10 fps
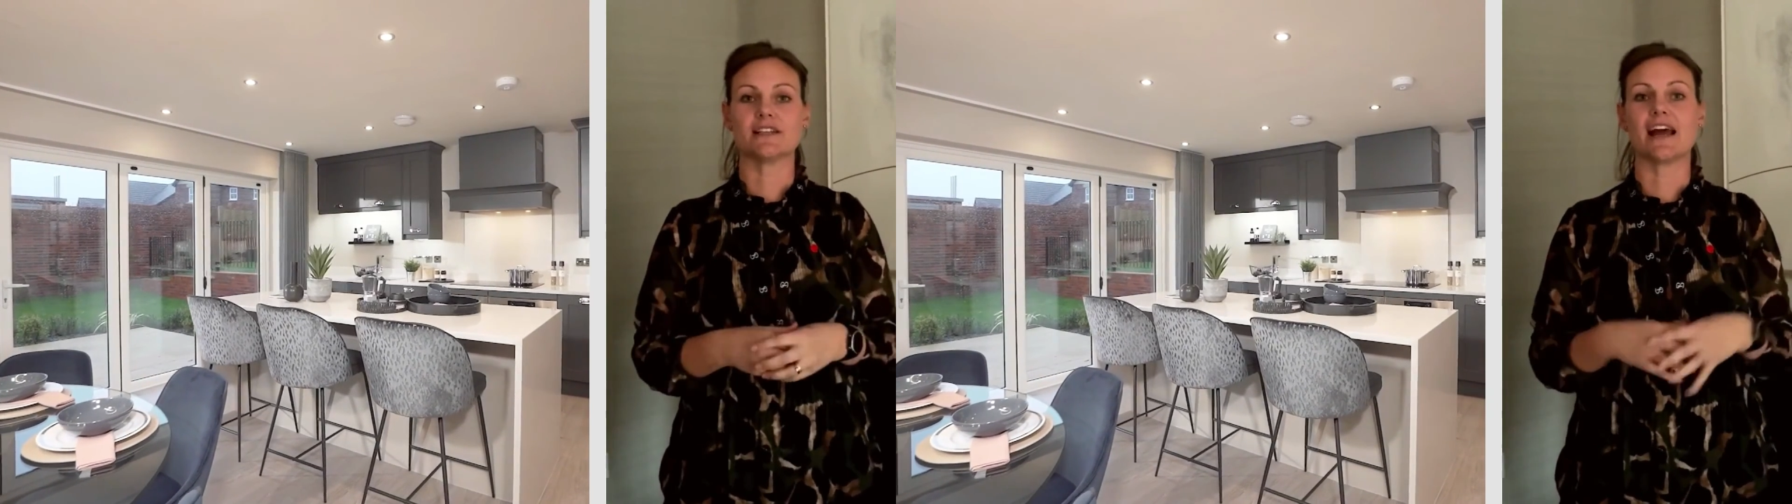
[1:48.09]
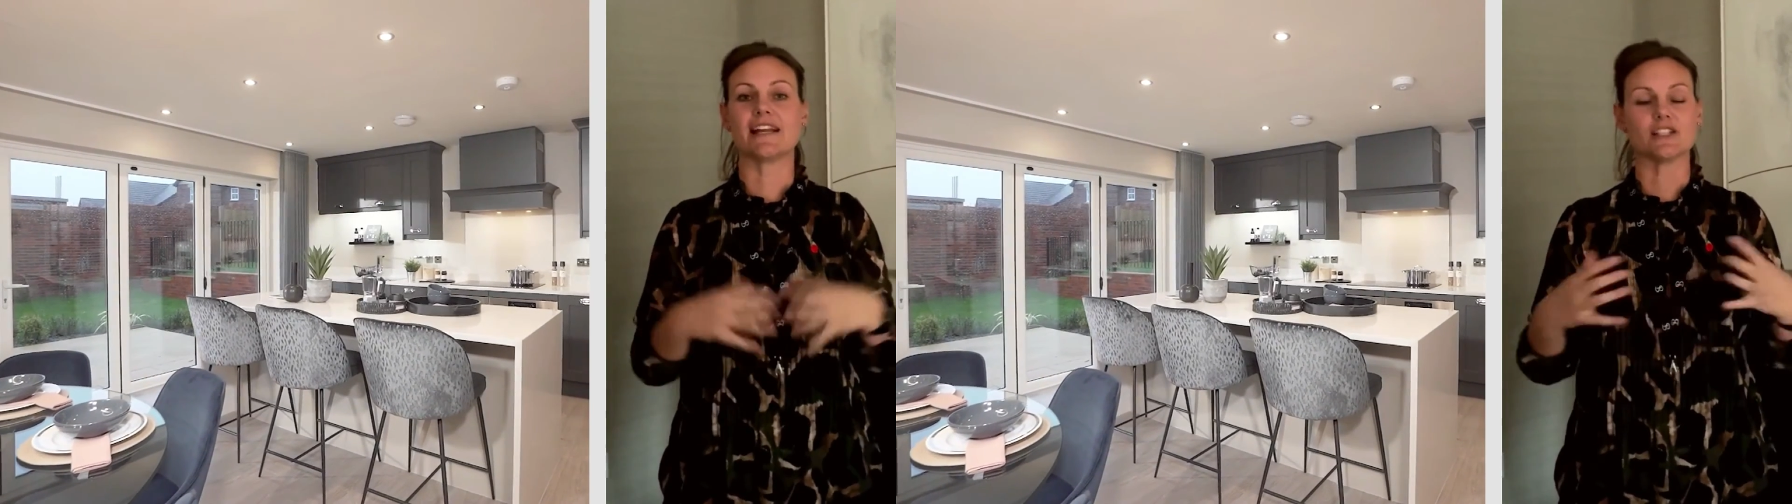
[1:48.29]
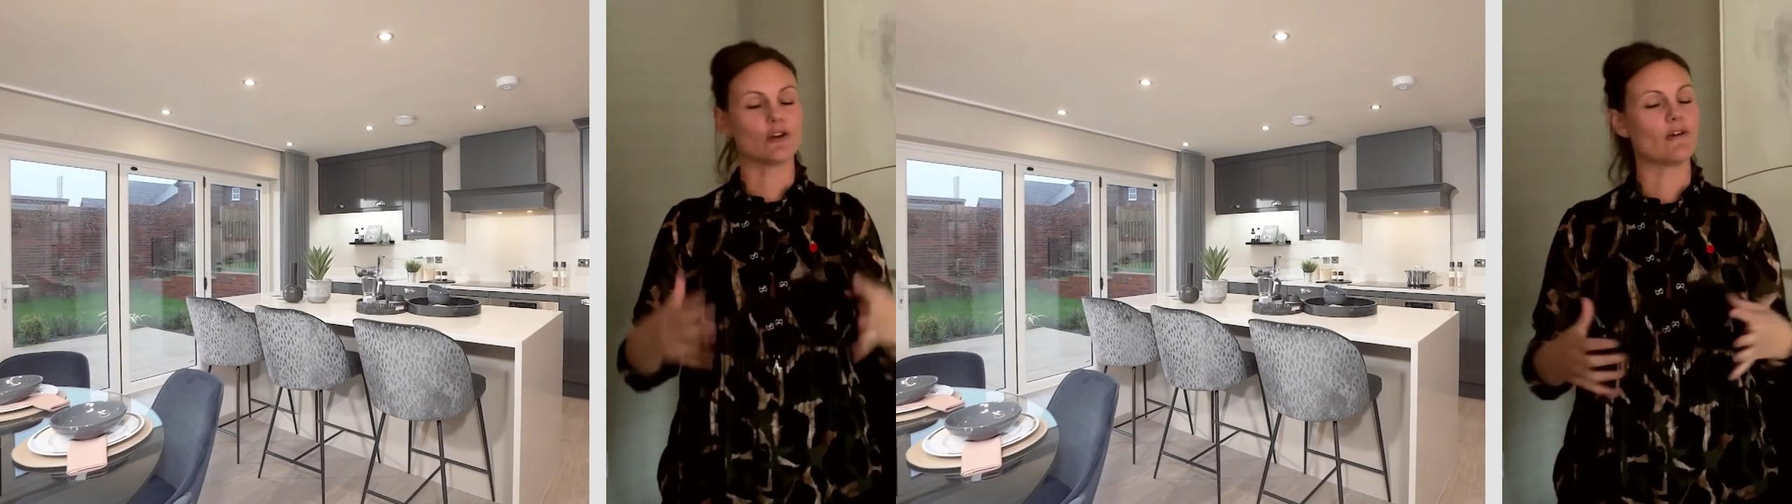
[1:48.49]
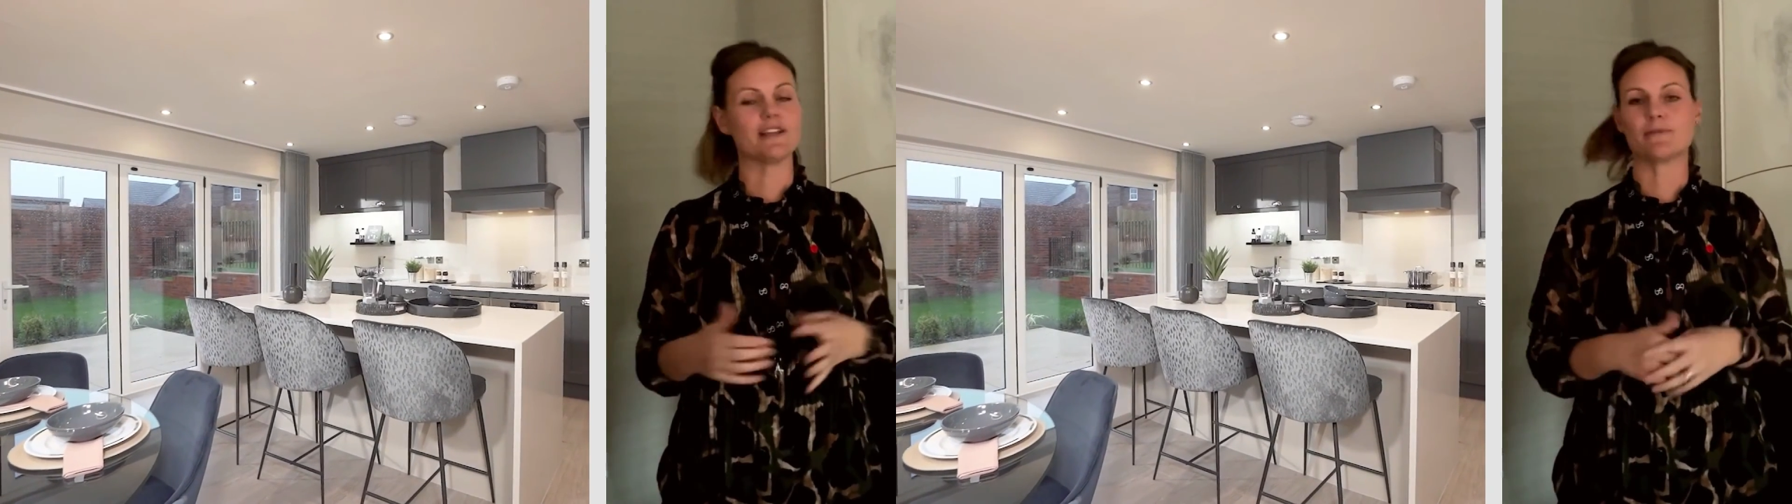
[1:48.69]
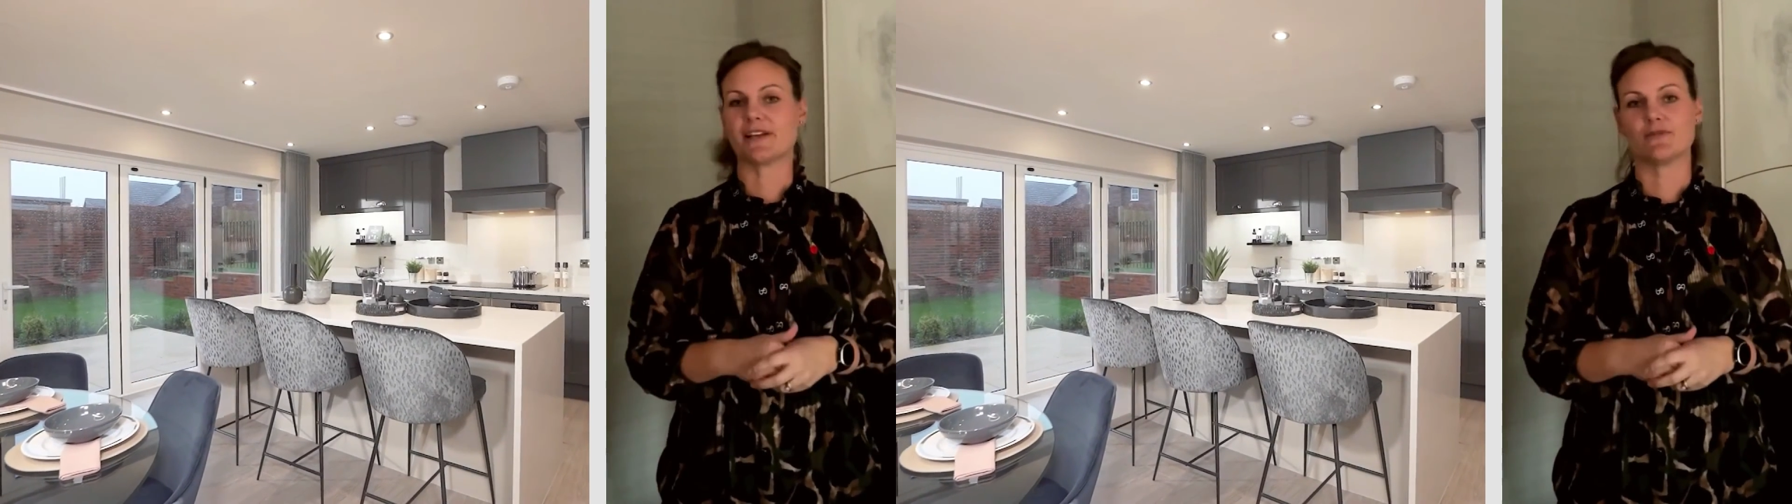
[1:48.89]
and it's a great
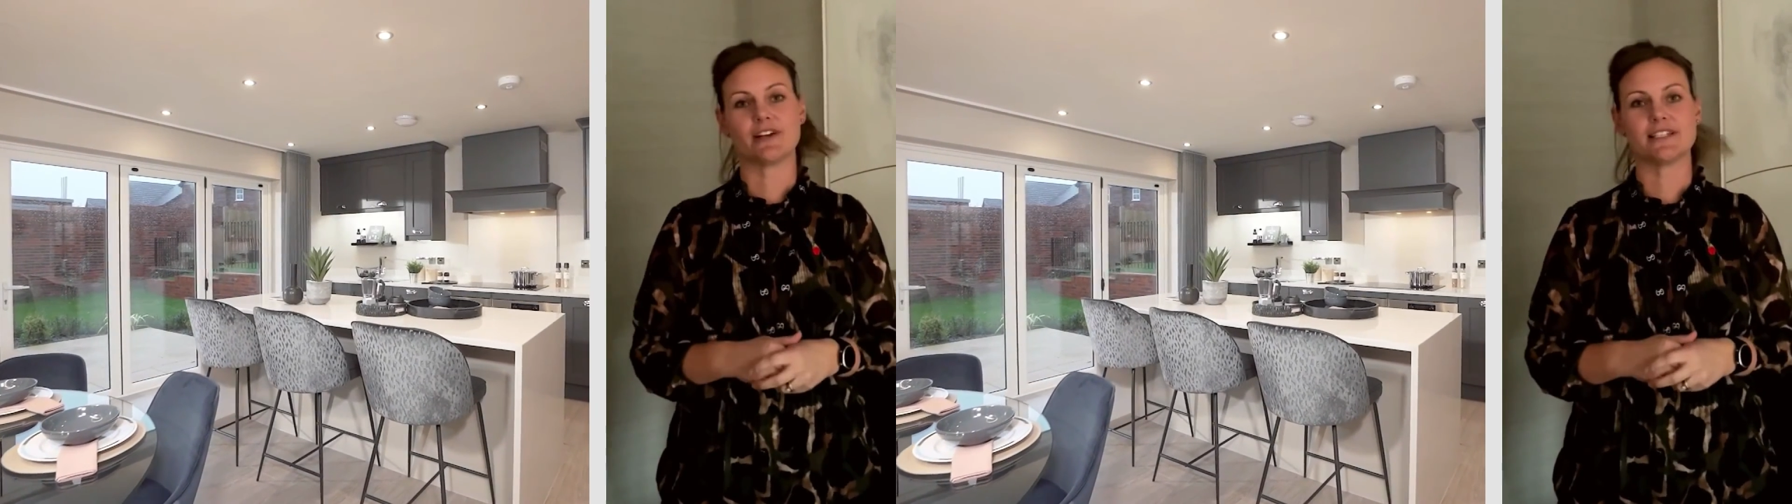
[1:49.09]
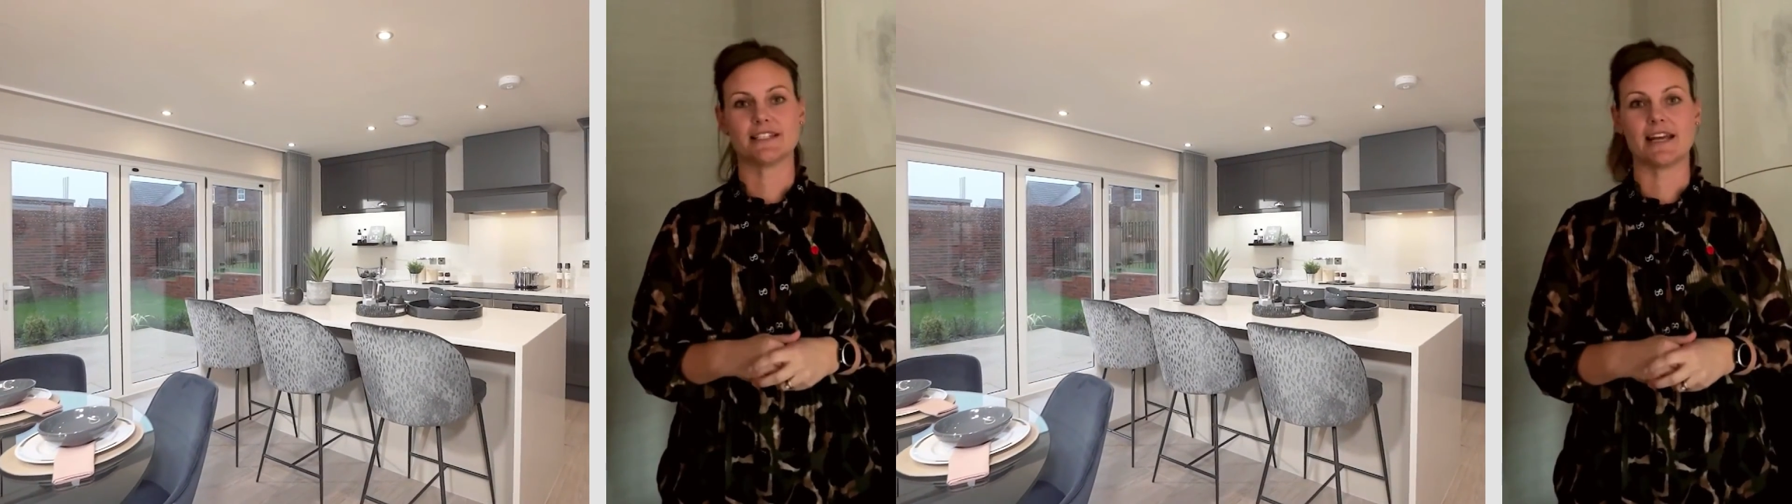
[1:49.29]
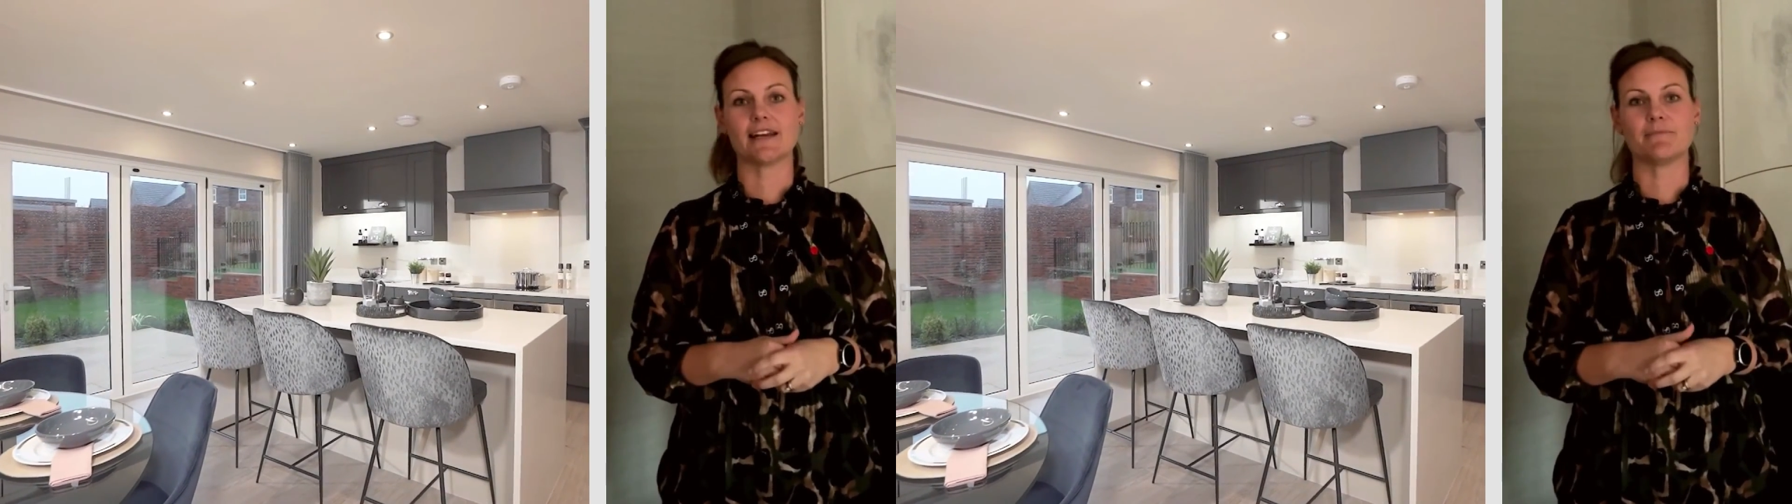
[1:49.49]
space for entertaining.